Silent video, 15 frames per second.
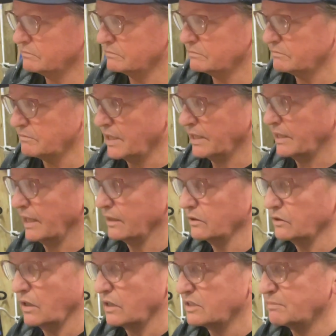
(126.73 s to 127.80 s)
make
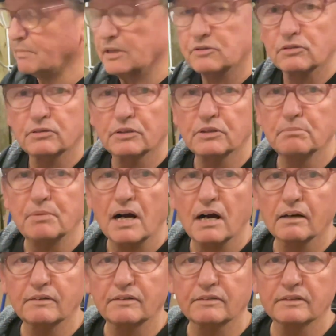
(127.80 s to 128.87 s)
a special little
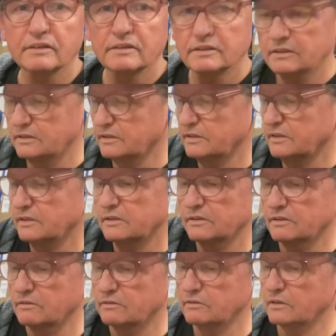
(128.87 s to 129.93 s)
box
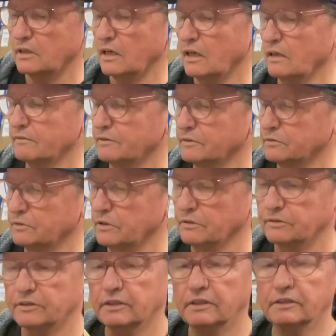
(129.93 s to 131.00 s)
for
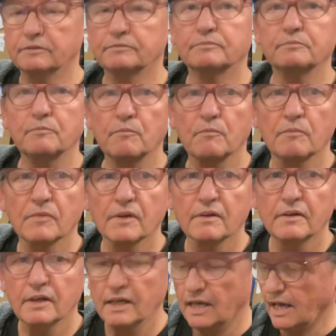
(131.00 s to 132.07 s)
Rosie,
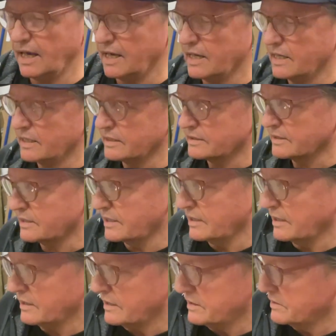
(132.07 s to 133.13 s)
and
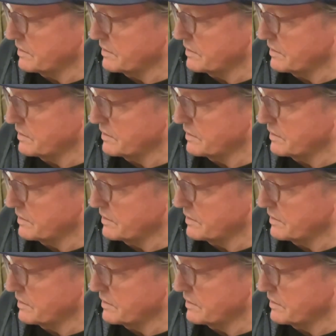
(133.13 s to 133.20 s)
these are